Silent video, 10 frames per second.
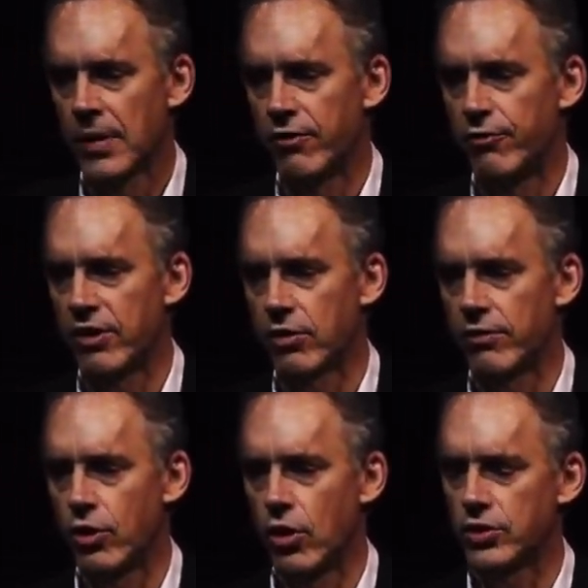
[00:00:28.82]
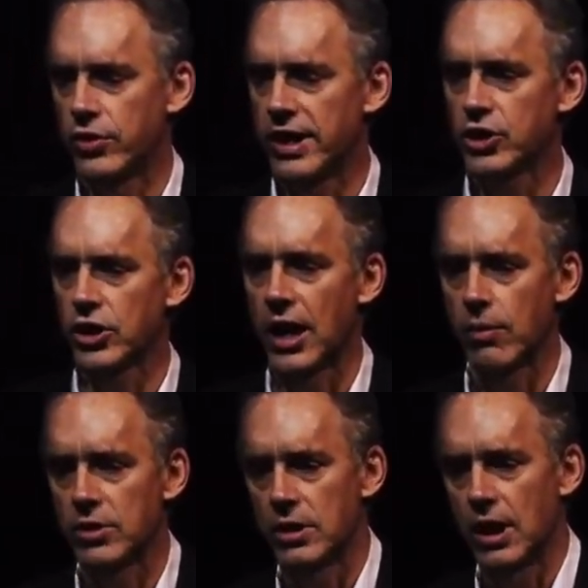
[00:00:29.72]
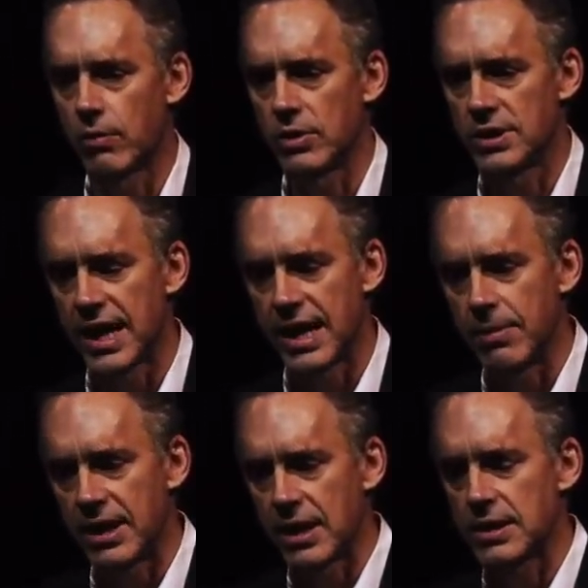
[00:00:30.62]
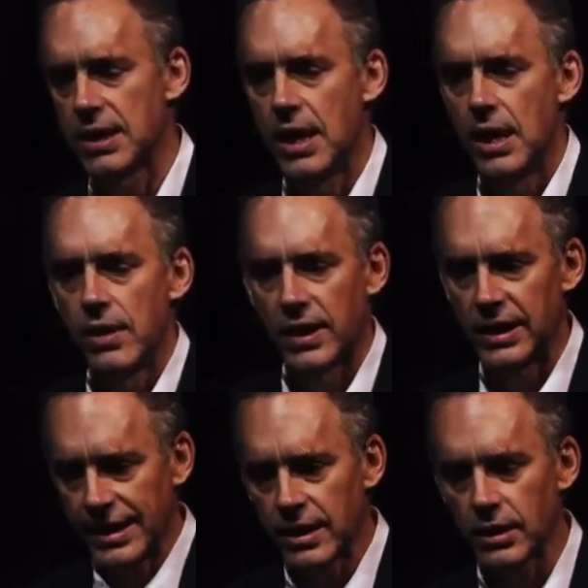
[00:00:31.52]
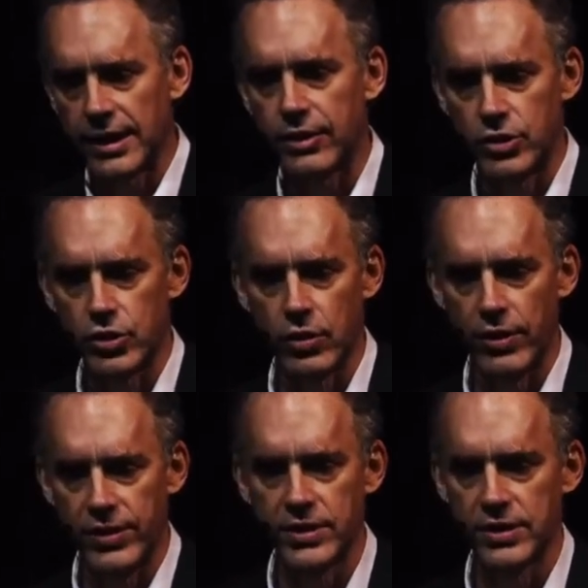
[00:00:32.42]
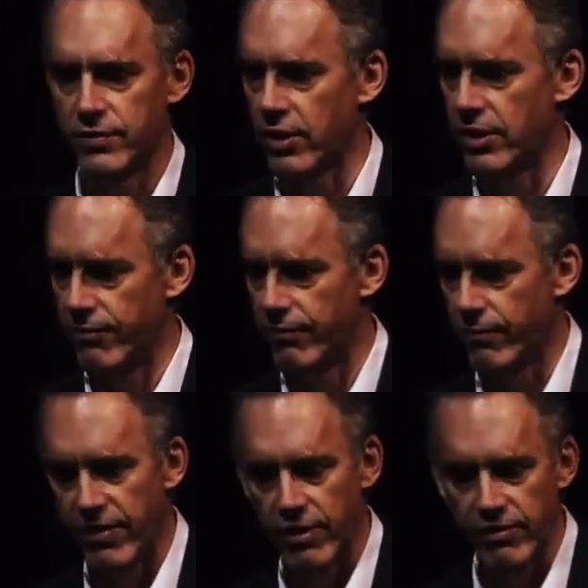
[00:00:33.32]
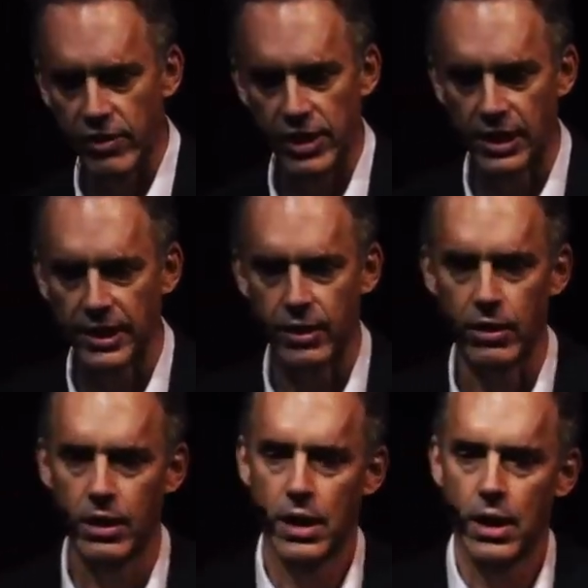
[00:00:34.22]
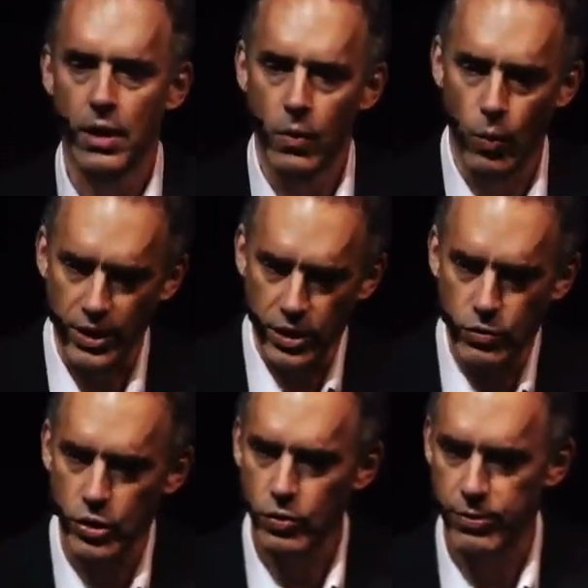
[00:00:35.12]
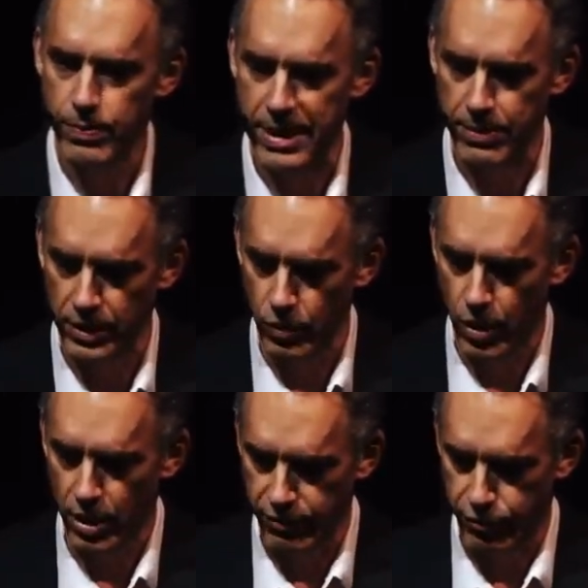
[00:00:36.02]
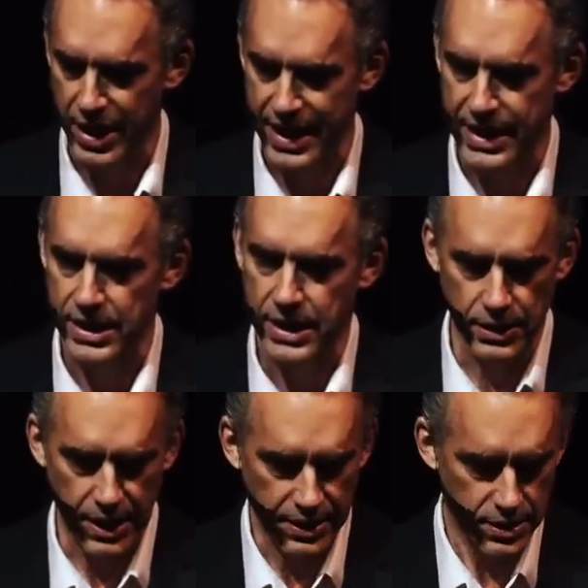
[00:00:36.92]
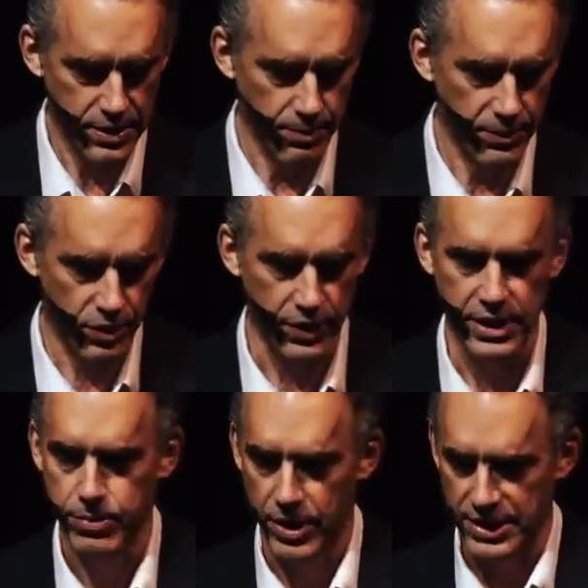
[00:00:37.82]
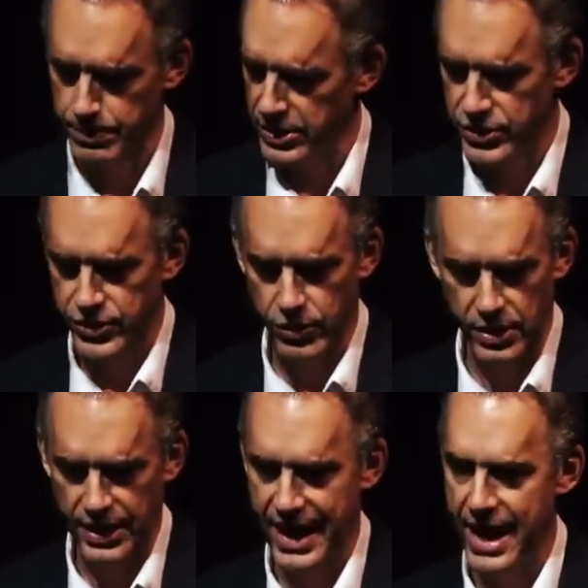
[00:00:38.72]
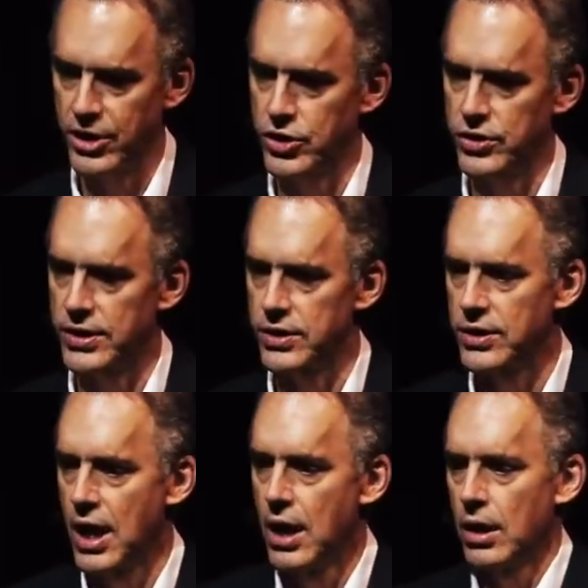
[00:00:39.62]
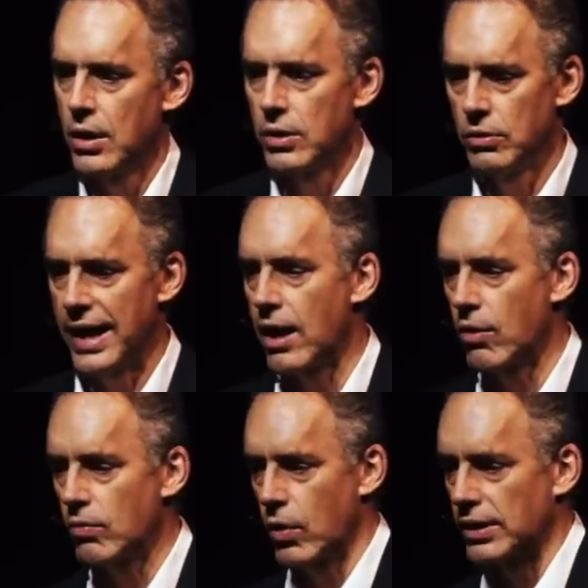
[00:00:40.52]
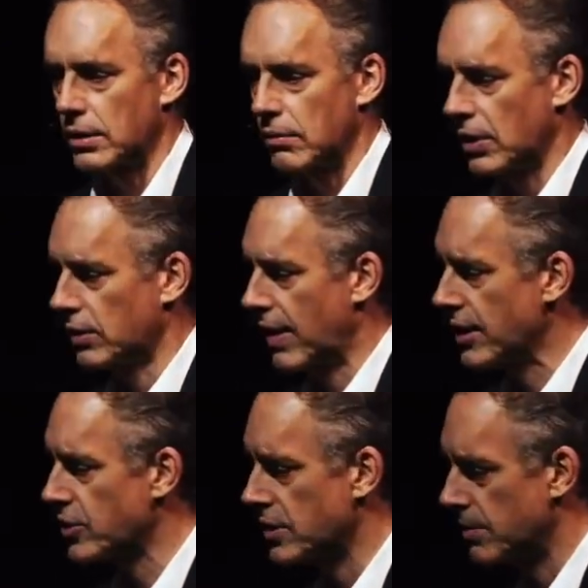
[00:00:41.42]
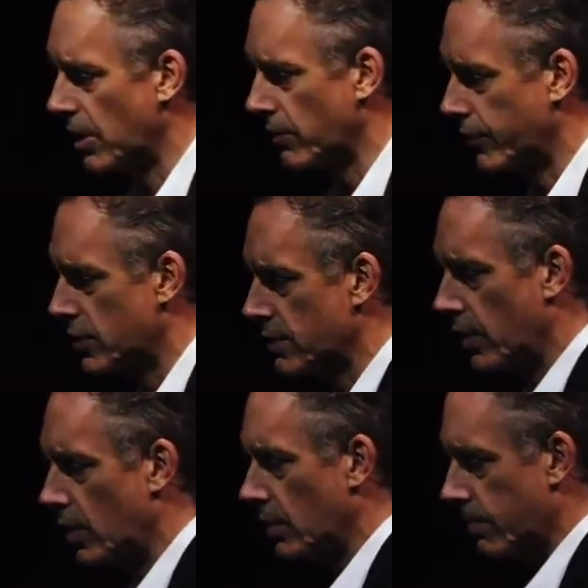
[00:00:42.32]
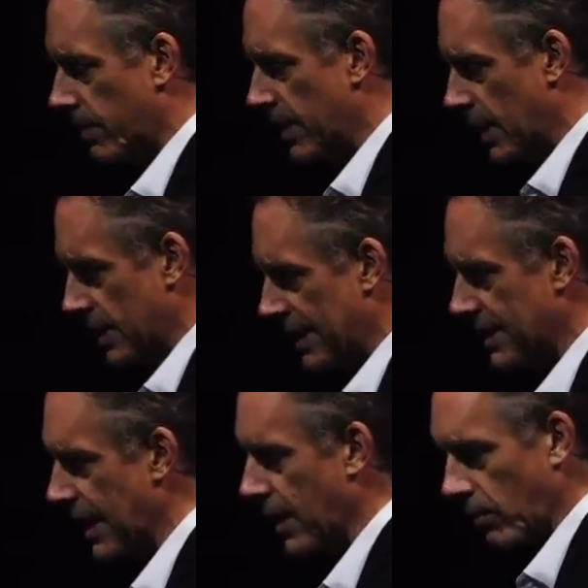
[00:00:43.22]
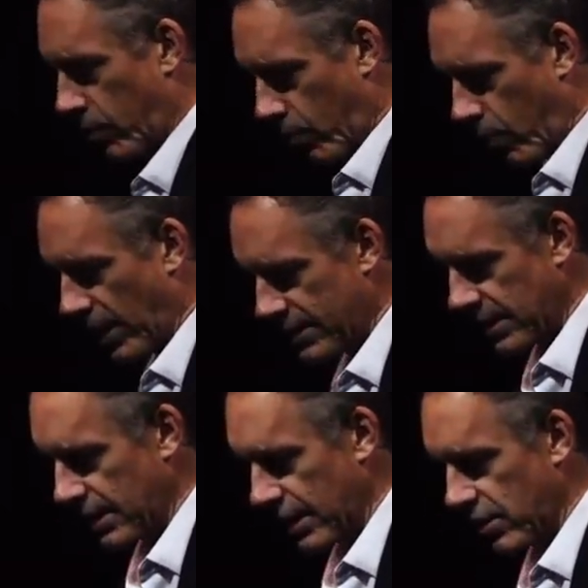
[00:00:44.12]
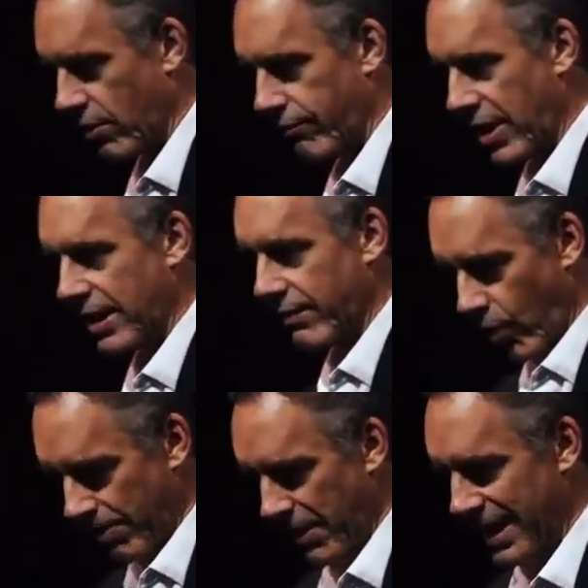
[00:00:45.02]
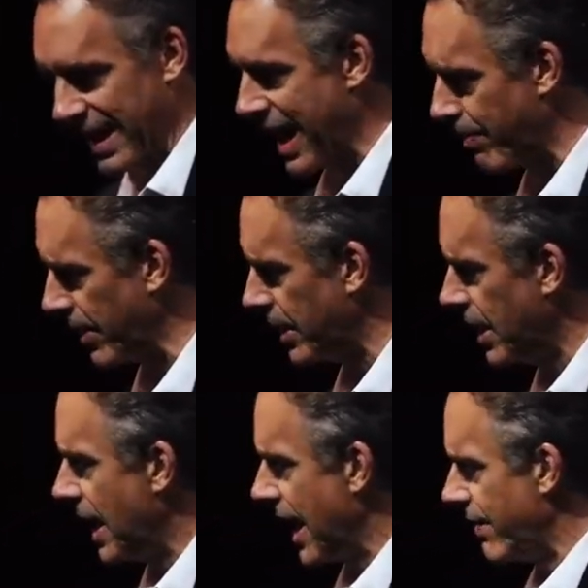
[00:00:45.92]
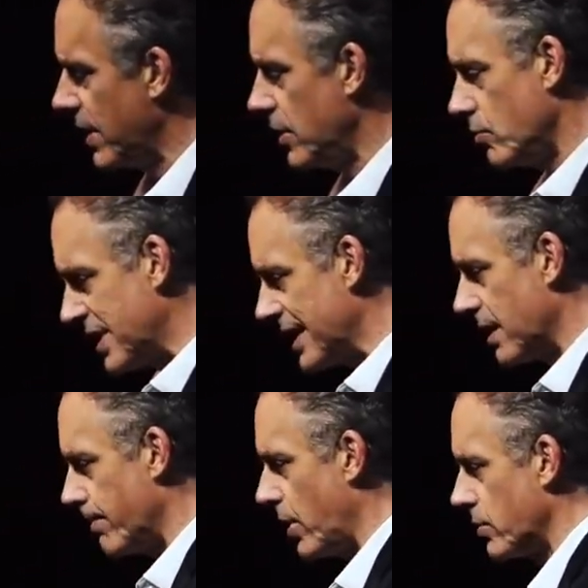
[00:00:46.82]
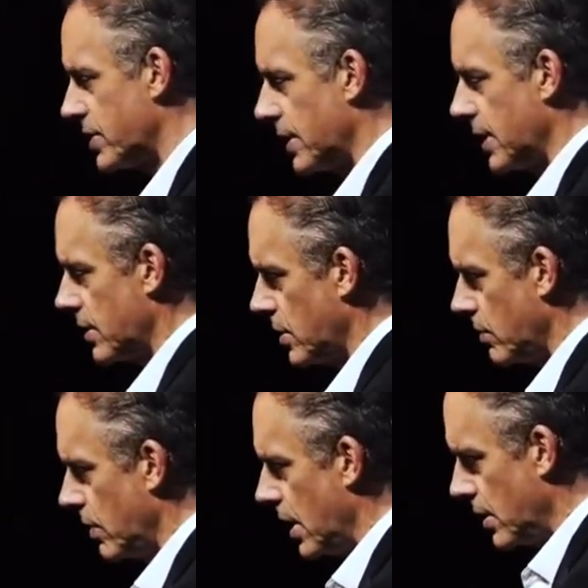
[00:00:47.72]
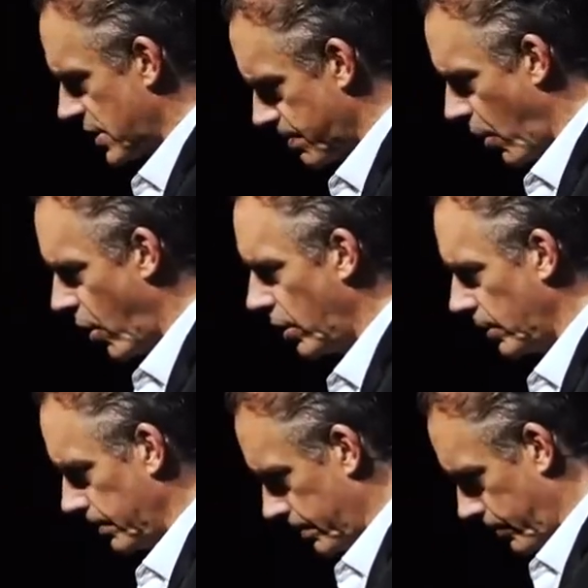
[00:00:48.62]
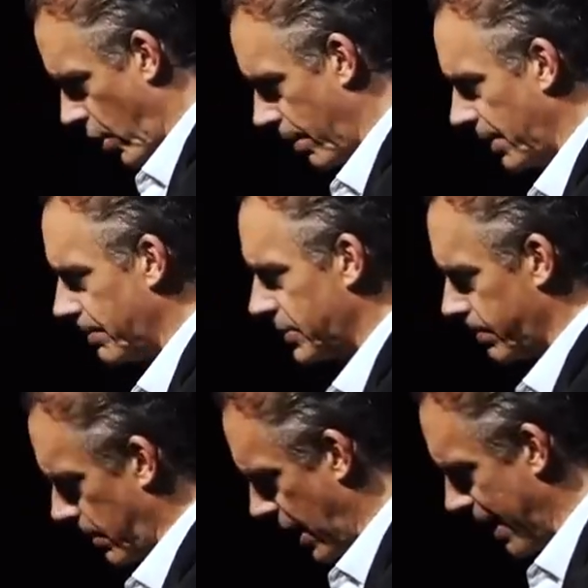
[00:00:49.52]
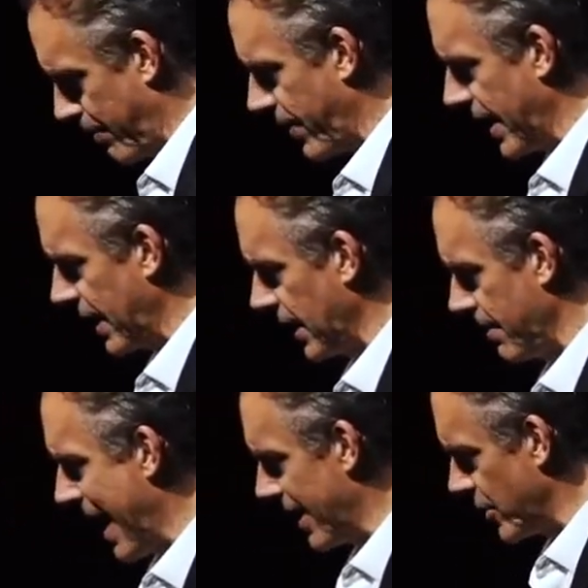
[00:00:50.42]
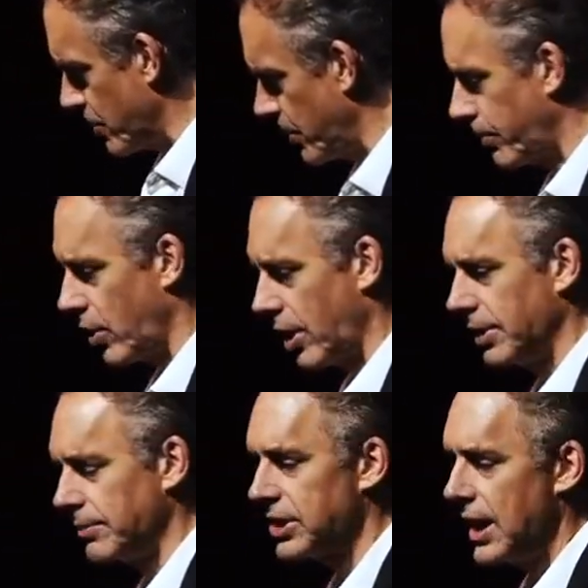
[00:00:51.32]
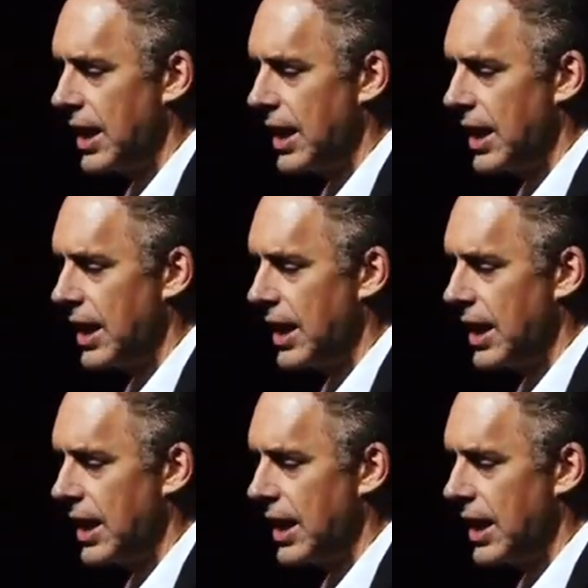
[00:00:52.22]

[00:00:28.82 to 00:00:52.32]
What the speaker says: fear of contradiction, I would say, because the clinical literature on this is very, very, very clear. What you do with people who are afraid, and to some degree depressed, but certainly anxious, is you lay out what they're anxious about, first of all, in detail. What is it that you're afraid of? What might happen? And then you decompose it into small problems, hypothetically manageable problems,